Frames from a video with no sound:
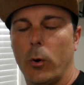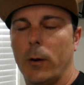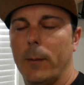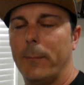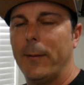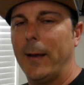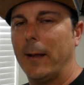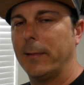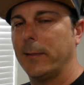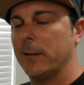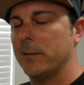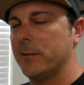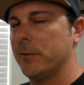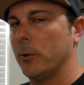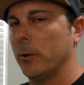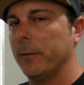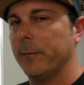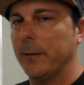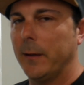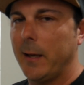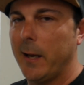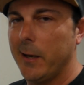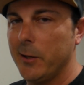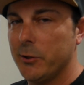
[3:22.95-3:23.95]
about the
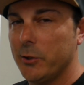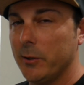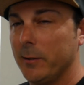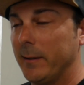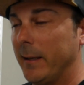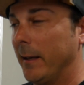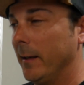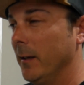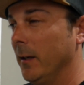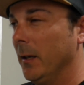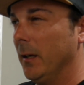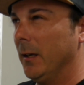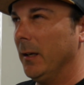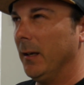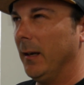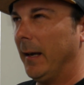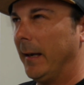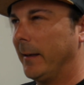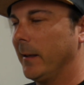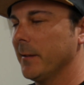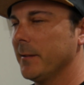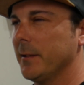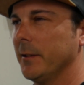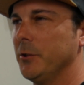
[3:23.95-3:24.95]
certification that, I
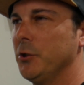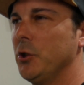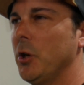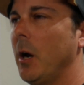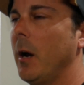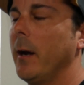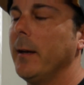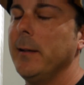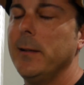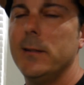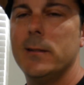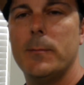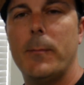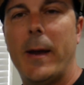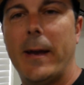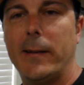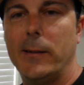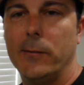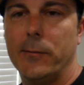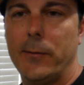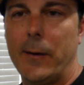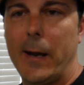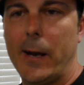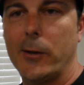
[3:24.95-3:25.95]
guess, a Chinese
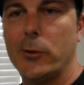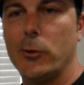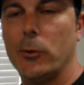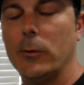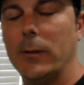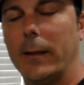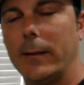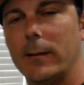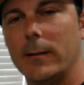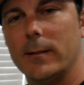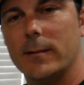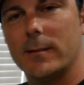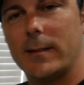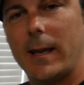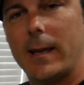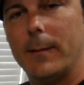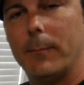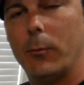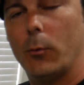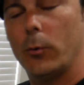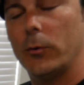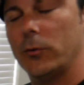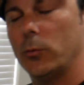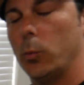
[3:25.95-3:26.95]
manufacturer like these
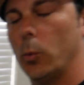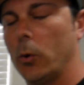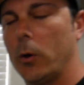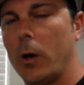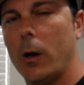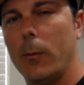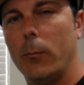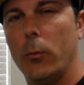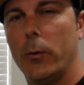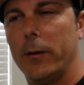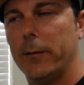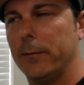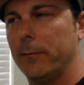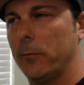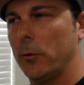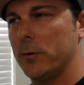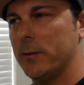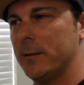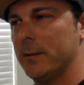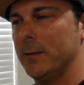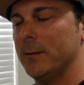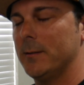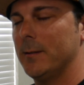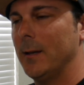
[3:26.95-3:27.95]
skateboards will come with
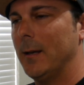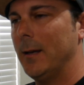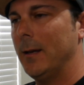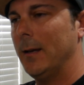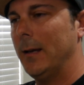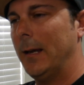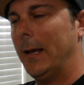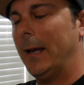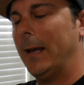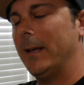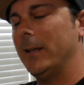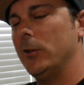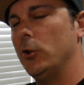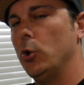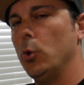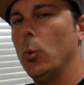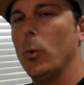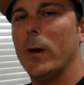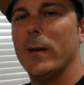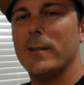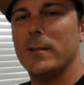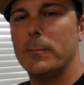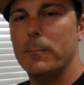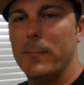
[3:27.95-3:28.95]
versus a
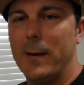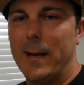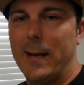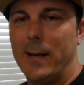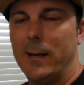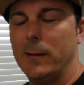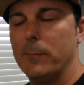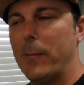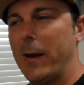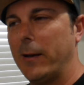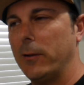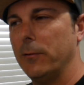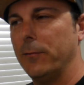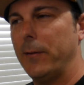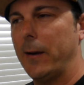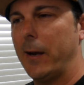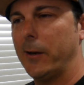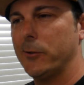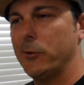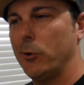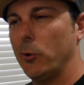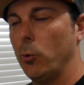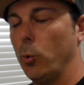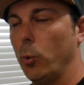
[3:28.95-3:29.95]
U S made
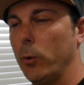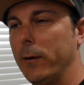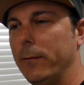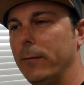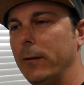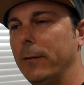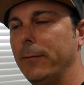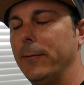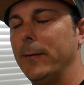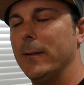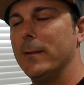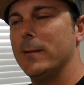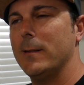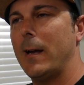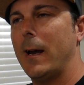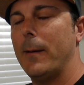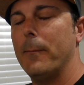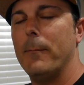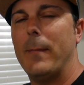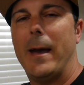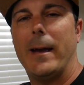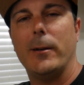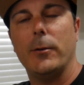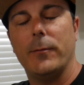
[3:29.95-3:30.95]
manufacturer, or even if it's not
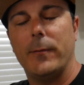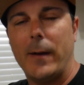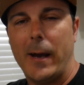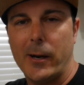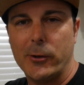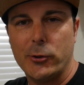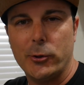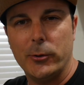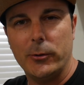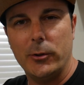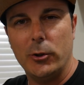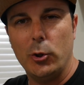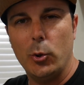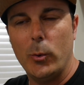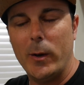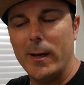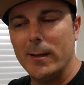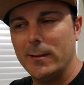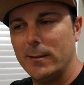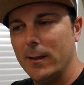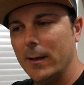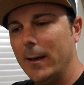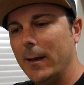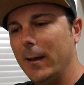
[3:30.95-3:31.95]
manufactured in the U
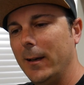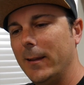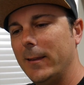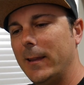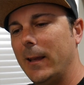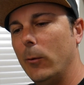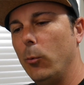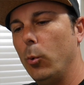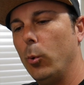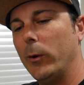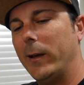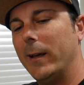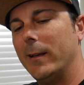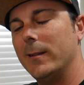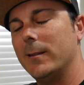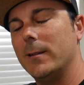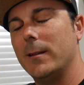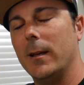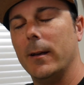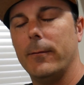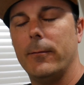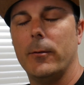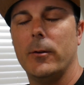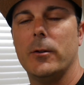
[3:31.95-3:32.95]
S, they will get
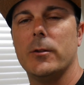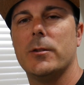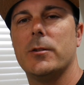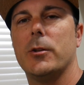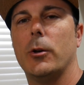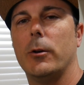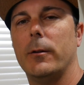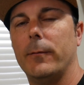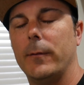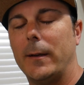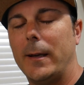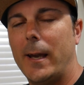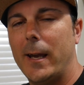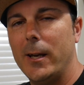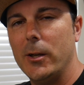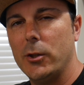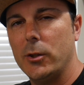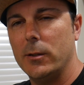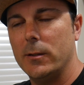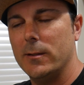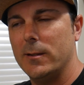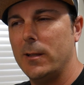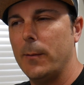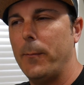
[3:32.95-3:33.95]
different
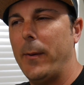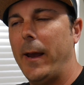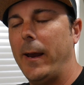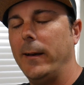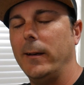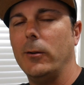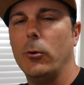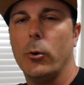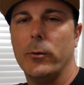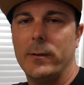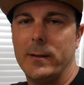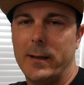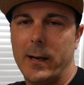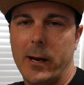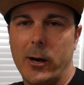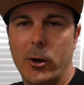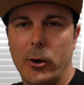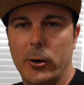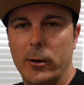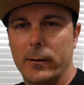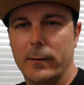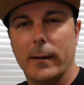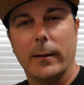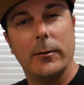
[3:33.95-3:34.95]
certifications depending on the
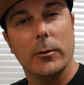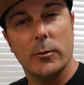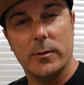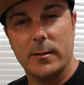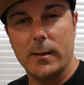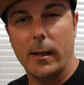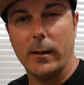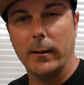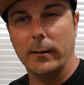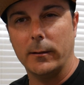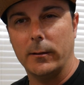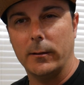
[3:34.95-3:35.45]
area that they're selling